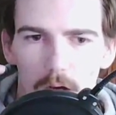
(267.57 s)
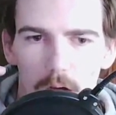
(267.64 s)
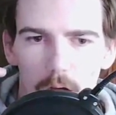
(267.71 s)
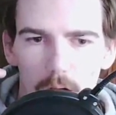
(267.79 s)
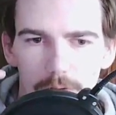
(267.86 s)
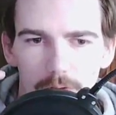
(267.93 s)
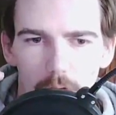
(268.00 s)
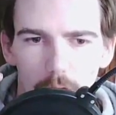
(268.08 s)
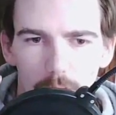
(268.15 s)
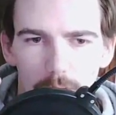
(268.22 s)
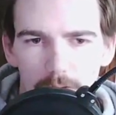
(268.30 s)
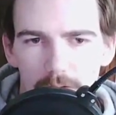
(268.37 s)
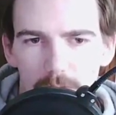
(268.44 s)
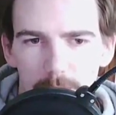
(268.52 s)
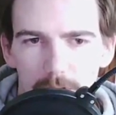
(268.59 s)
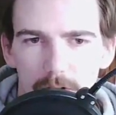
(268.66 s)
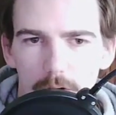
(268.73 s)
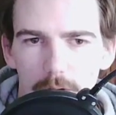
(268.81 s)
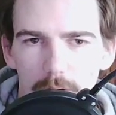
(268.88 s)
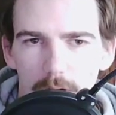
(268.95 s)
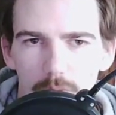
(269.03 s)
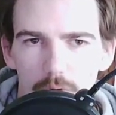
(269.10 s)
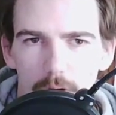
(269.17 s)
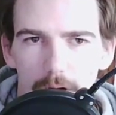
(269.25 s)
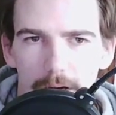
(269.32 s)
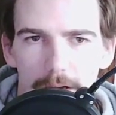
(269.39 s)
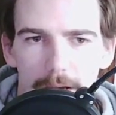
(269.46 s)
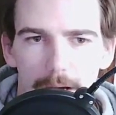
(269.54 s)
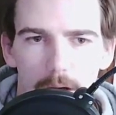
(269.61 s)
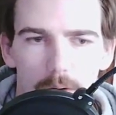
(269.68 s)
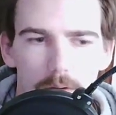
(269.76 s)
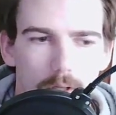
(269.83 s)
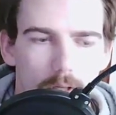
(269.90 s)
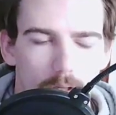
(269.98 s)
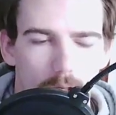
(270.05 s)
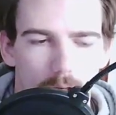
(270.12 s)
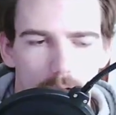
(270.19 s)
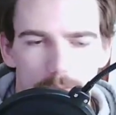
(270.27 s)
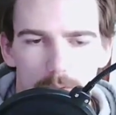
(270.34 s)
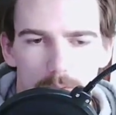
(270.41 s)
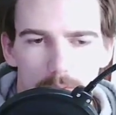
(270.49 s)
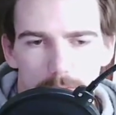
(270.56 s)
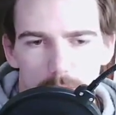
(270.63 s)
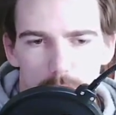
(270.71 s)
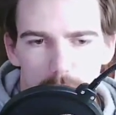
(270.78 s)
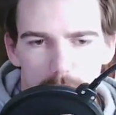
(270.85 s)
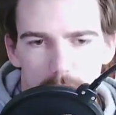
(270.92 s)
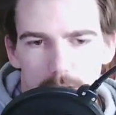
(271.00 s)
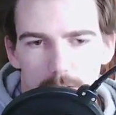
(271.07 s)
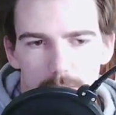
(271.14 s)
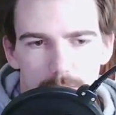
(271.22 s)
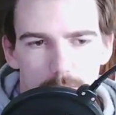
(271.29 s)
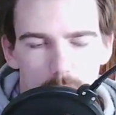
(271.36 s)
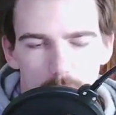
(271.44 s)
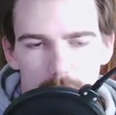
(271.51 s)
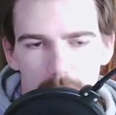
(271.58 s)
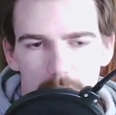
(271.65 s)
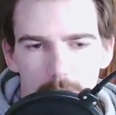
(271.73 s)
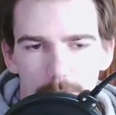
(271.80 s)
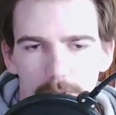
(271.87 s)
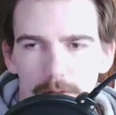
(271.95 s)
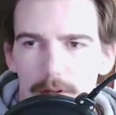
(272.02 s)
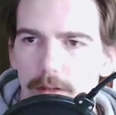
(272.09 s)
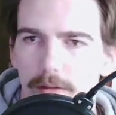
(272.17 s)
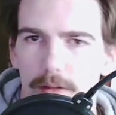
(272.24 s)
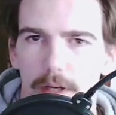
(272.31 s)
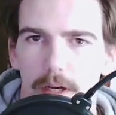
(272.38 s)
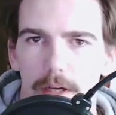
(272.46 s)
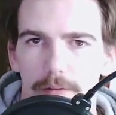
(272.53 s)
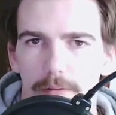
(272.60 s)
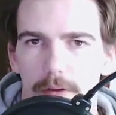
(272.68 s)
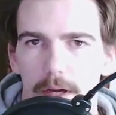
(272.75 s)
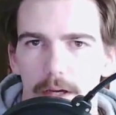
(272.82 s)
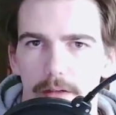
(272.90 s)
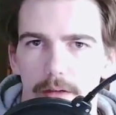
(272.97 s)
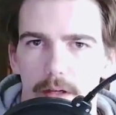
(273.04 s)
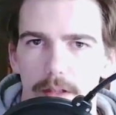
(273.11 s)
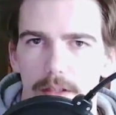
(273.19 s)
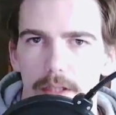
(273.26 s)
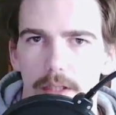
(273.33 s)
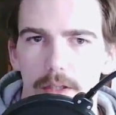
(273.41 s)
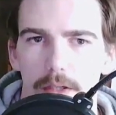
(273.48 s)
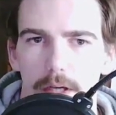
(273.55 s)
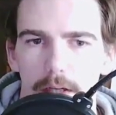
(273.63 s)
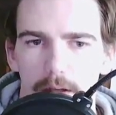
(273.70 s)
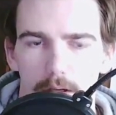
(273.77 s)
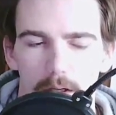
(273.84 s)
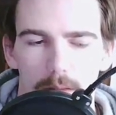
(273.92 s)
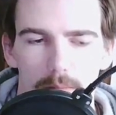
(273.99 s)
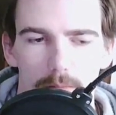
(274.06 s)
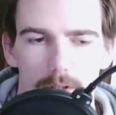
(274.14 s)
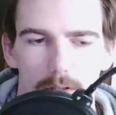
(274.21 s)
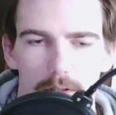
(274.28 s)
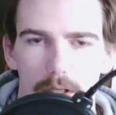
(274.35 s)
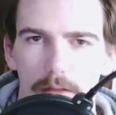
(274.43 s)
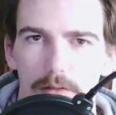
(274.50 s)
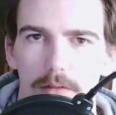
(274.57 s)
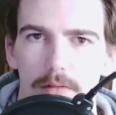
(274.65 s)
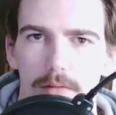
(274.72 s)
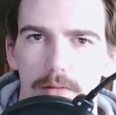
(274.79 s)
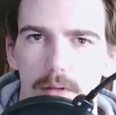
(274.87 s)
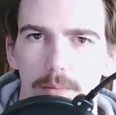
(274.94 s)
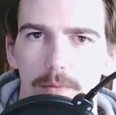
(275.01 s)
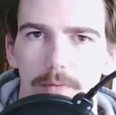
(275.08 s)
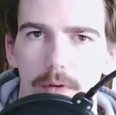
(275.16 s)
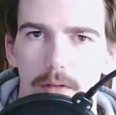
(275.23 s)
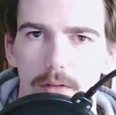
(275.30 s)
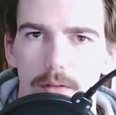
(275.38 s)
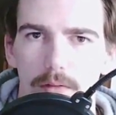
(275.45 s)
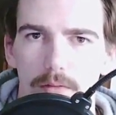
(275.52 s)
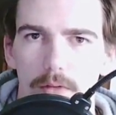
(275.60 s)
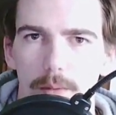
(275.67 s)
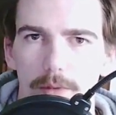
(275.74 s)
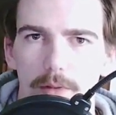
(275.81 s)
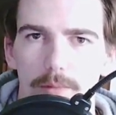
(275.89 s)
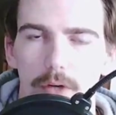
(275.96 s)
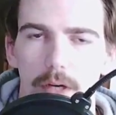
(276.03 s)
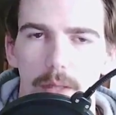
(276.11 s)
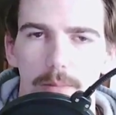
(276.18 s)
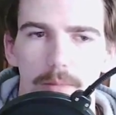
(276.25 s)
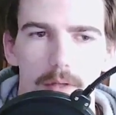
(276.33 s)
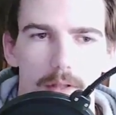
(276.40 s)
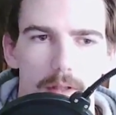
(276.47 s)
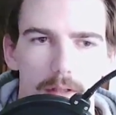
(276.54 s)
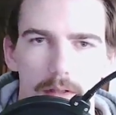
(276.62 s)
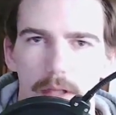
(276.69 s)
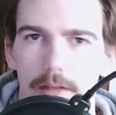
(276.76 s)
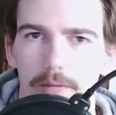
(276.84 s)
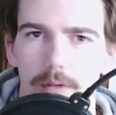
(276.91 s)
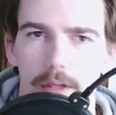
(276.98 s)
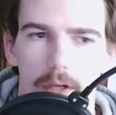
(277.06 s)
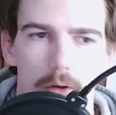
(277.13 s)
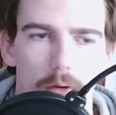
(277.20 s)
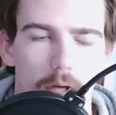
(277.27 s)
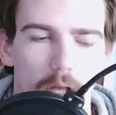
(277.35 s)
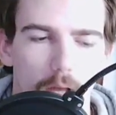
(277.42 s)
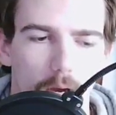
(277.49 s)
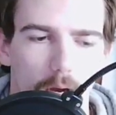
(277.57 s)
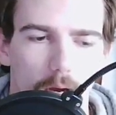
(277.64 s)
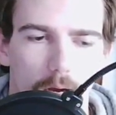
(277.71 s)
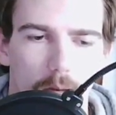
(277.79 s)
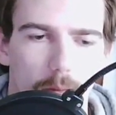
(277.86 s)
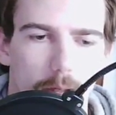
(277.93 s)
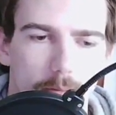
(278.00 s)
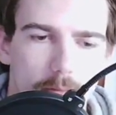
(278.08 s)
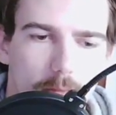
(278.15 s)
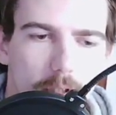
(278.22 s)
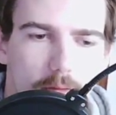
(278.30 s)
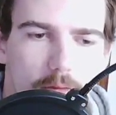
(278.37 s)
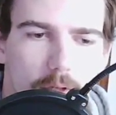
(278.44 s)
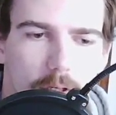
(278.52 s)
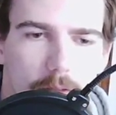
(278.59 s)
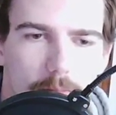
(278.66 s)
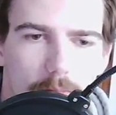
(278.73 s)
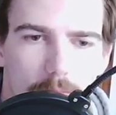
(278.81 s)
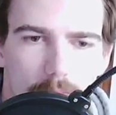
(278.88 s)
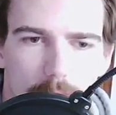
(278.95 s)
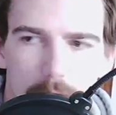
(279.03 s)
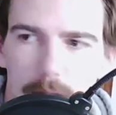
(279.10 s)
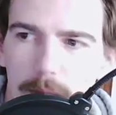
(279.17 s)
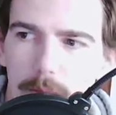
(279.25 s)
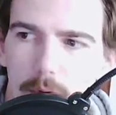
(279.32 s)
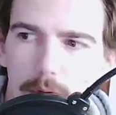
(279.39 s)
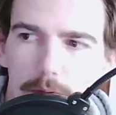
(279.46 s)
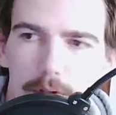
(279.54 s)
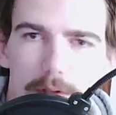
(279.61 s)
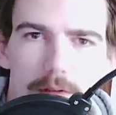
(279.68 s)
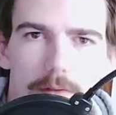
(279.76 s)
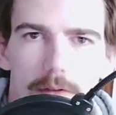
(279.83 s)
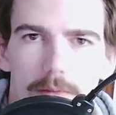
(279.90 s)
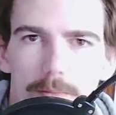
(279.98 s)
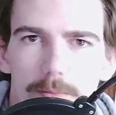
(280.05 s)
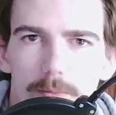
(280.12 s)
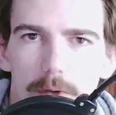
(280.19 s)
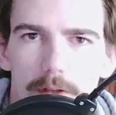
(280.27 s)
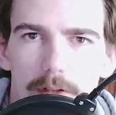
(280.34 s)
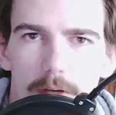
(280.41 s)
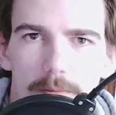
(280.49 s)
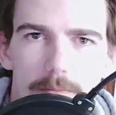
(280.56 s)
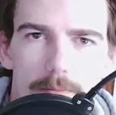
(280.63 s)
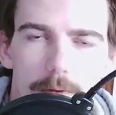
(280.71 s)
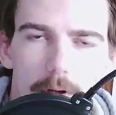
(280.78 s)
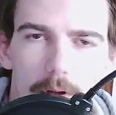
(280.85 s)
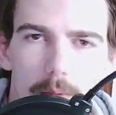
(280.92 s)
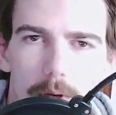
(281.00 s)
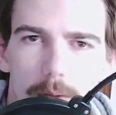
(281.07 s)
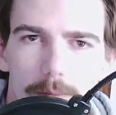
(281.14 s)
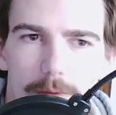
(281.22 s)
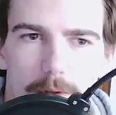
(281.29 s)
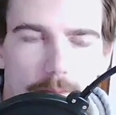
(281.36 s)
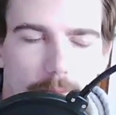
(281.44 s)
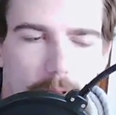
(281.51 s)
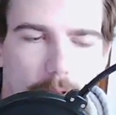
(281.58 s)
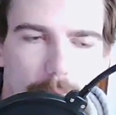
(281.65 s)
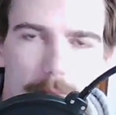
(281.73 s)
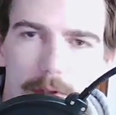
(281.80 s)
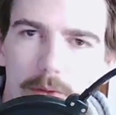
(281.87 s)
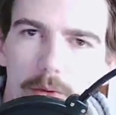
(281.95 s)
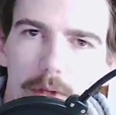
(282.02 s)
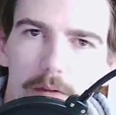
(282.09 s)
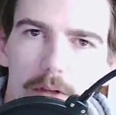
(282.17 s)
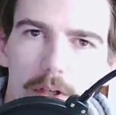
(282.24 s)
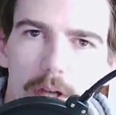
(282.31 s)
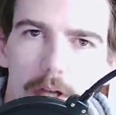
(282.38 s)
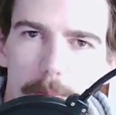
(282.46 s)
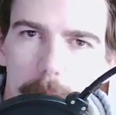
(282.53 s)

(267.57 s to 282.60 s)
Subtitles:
So that's something new that I'm trying out. If you want to hear more stupid things that I find on the internet, then yeah, just drop a subscribe, like the video. I'm gonna try to do more of these if this works out fairly well. So yep, yeah, you have a good day.